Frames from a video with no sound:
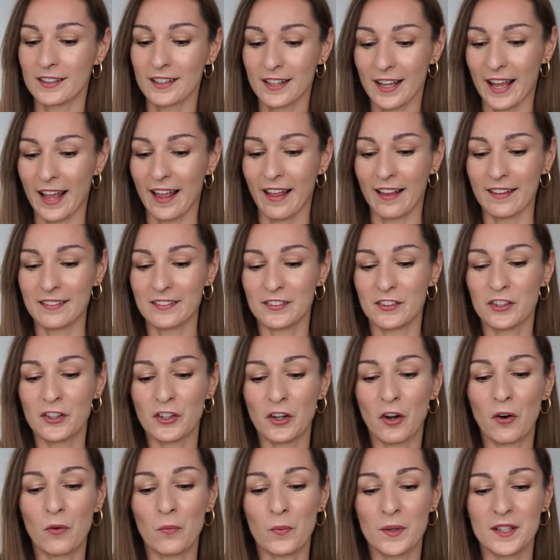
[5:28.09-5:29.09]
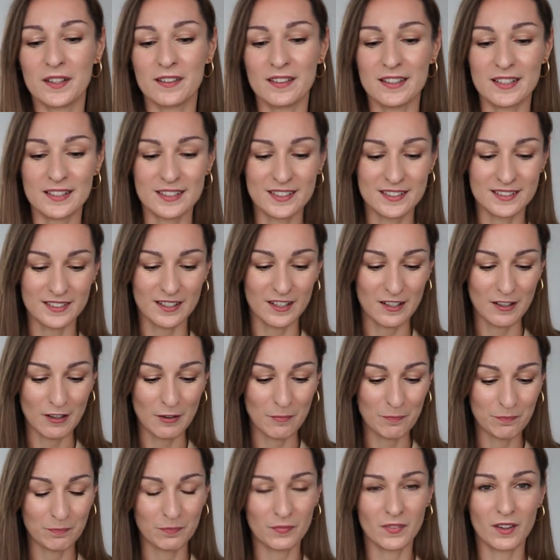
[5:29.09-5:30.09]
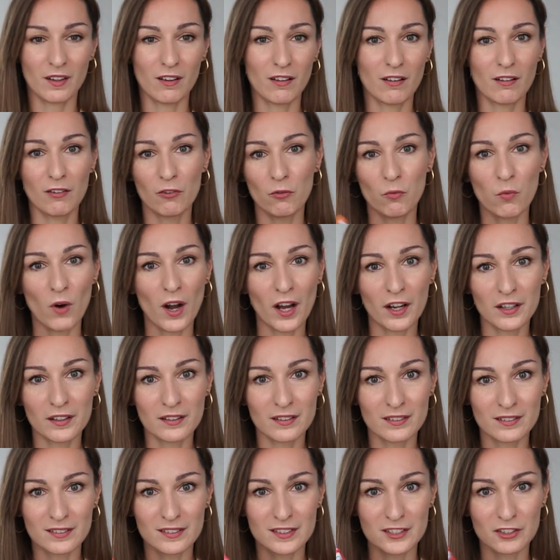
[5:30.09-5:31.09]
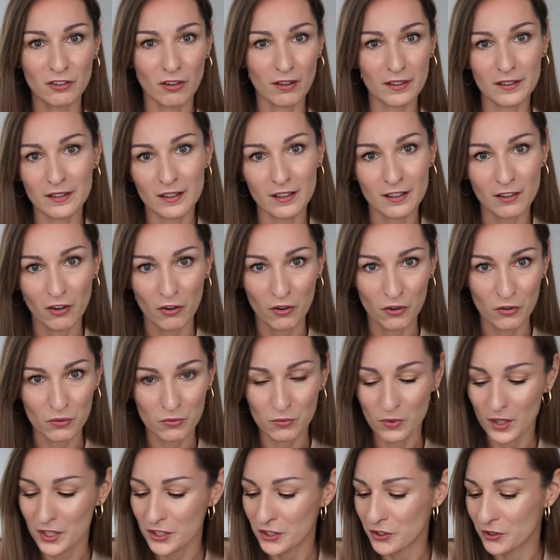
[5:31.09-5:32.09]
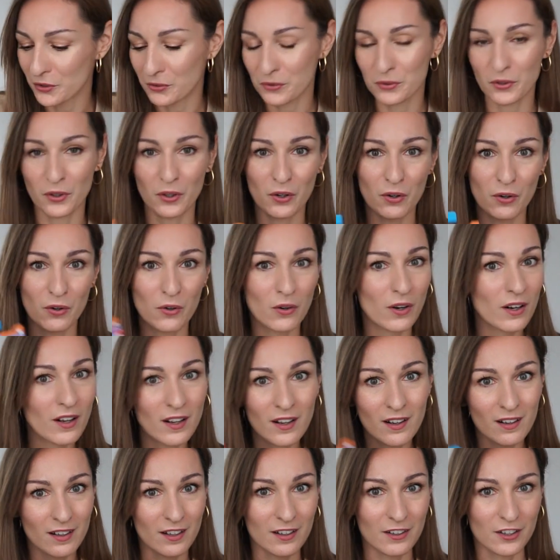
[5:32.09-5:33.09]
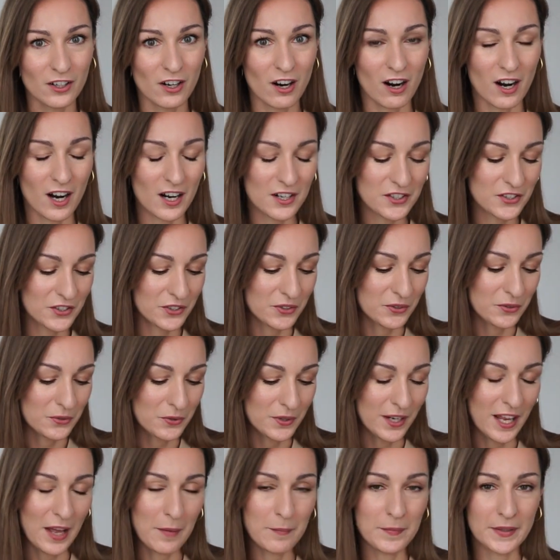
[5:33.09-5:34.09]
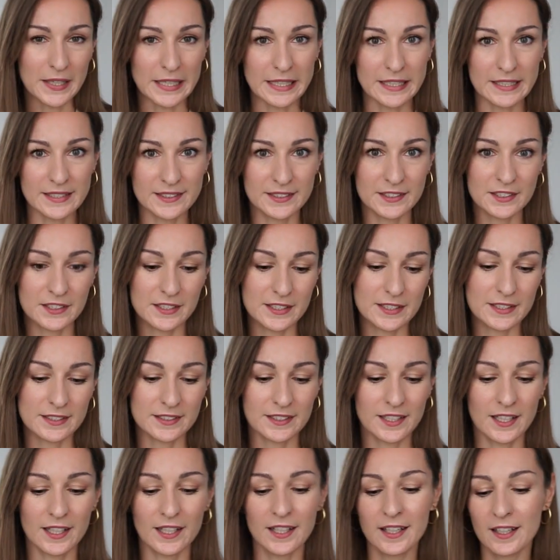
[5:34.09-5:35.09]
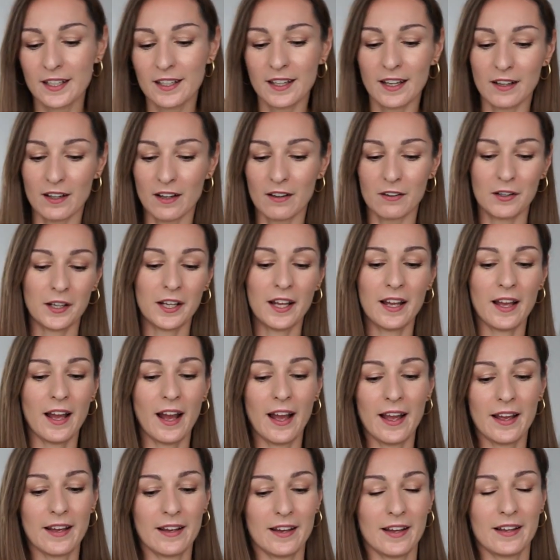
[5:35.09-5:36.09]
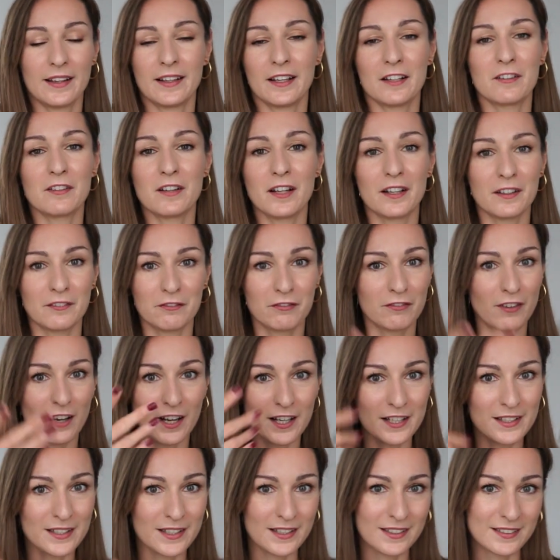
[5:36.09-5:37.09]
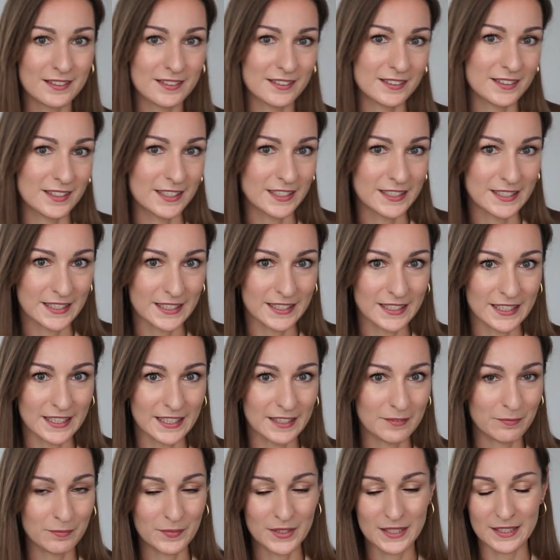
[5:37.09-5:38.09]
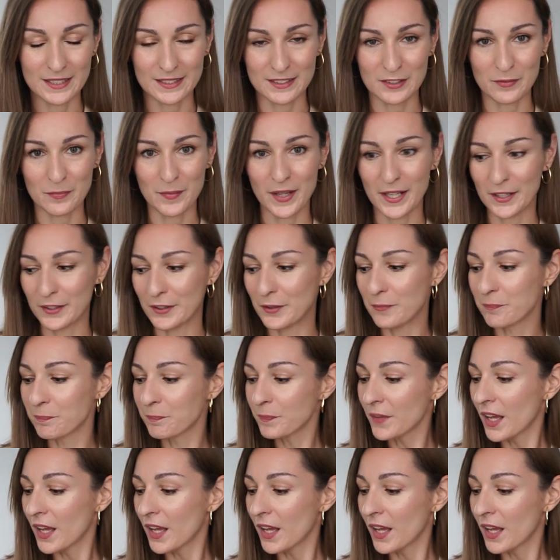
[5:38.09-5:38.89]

And you know, with this $1 or €1 cards, you can be easier and say, okay, I can find it easily, it doesn't matter.